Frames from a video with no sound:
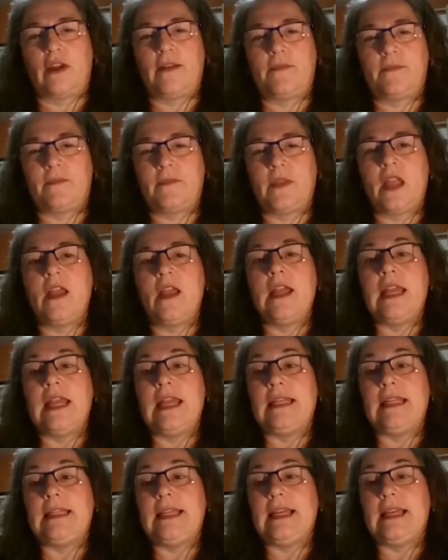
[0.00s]
Right.
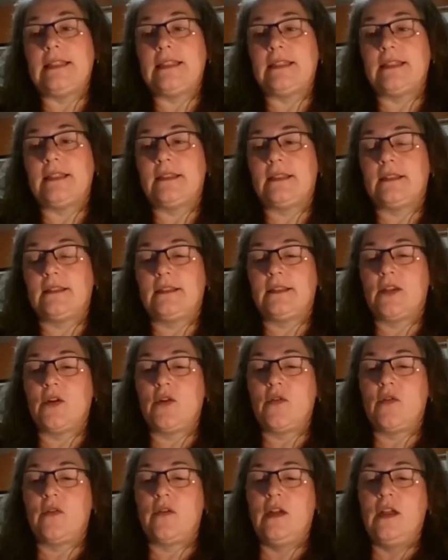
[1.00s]
Yes.
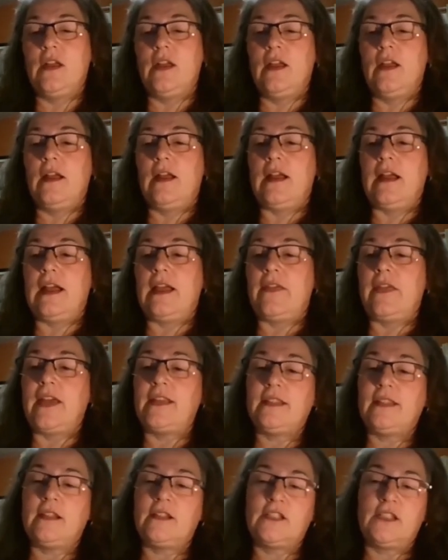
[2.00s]
So
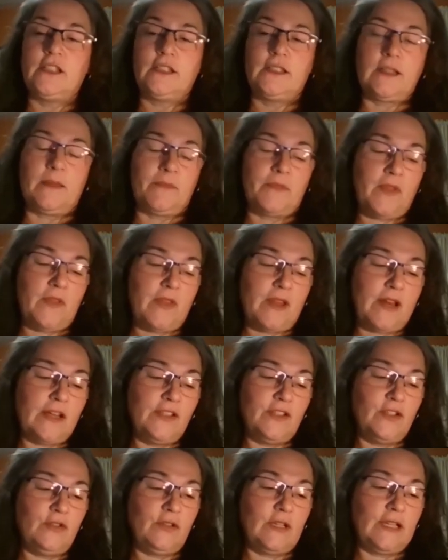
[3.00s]
that's actually something that I
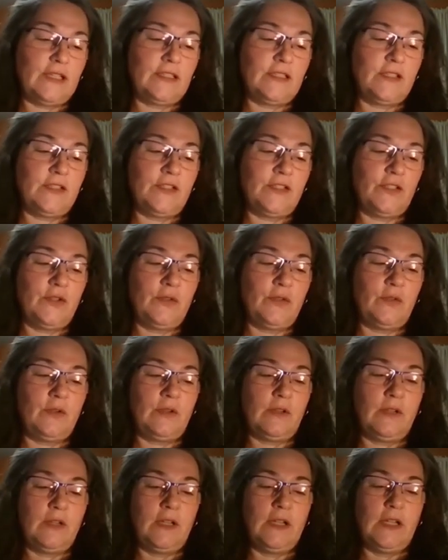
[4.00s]
do like to do
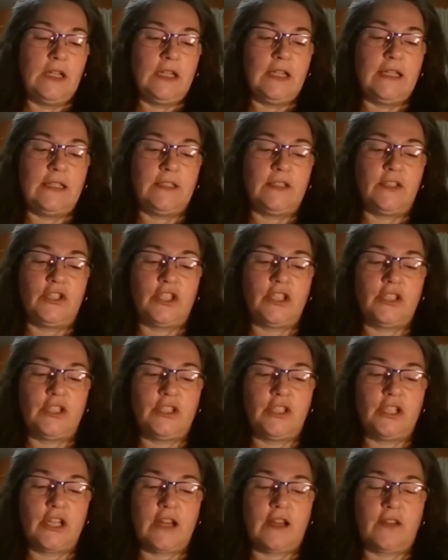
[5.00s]
is to
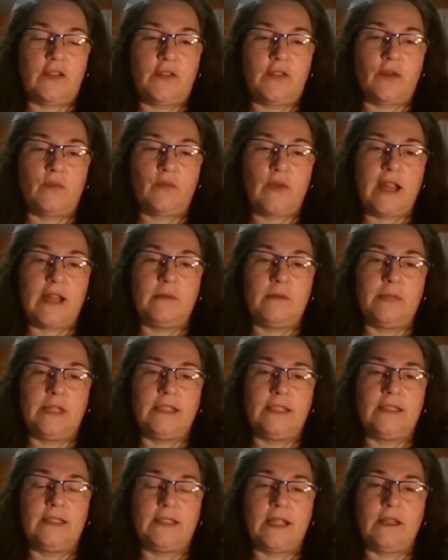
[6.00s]
check the red
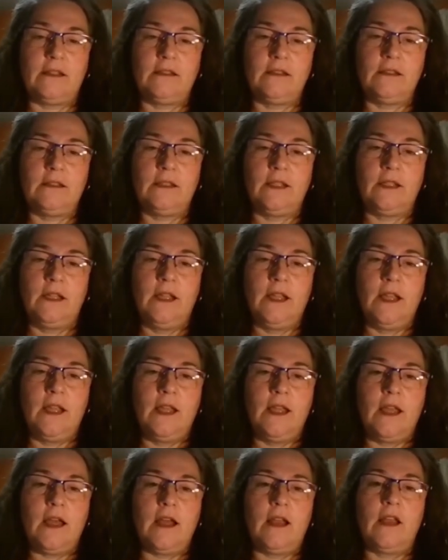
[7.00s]
blood cells.
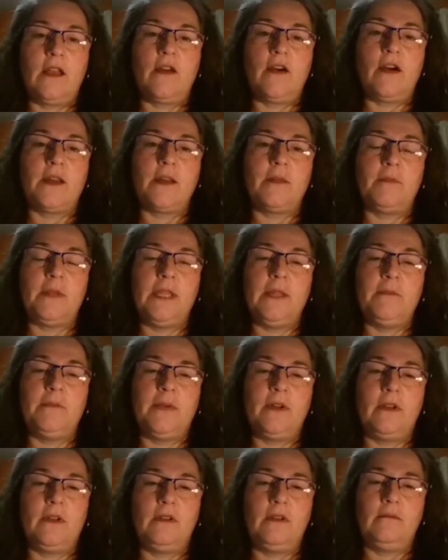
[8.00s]
A lot of
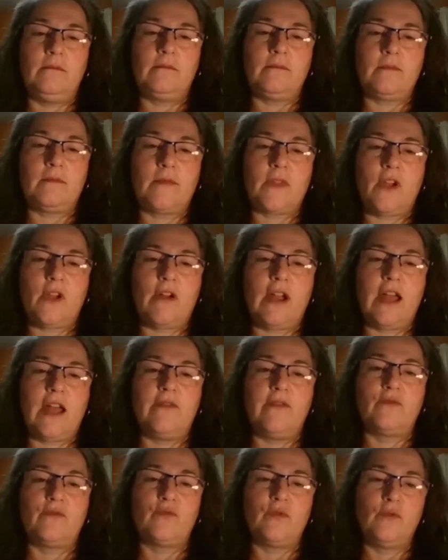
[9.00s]
people are
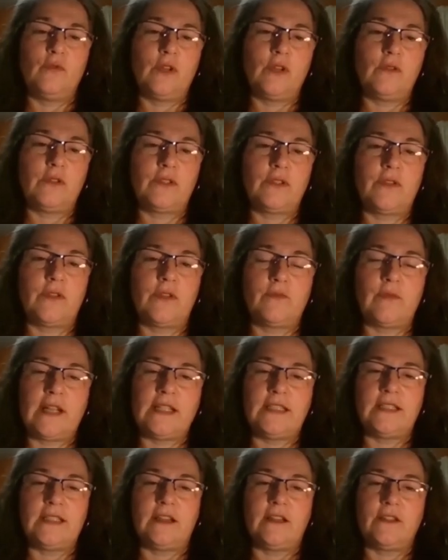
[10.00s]
having rouleau, so the
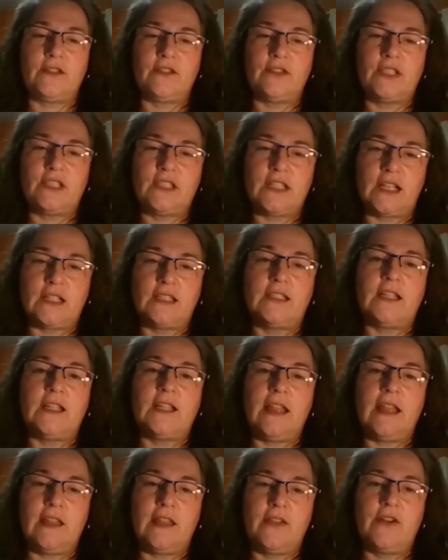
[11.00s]
red cells are stuck
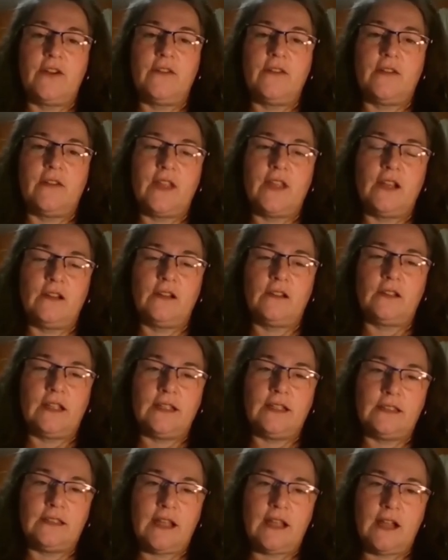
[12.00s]
together and they look
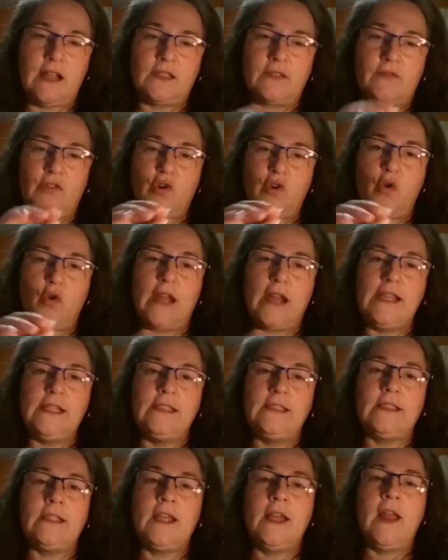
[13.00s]
like stacks of
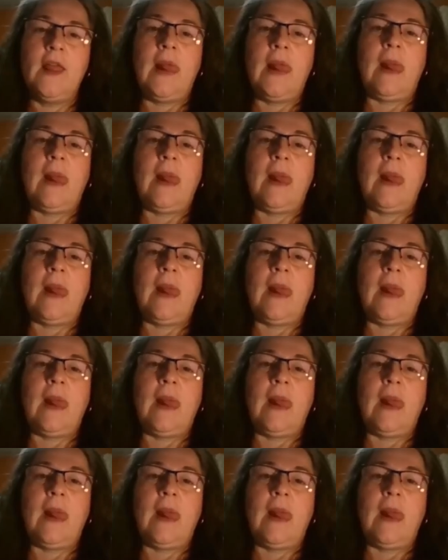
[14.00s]
coins.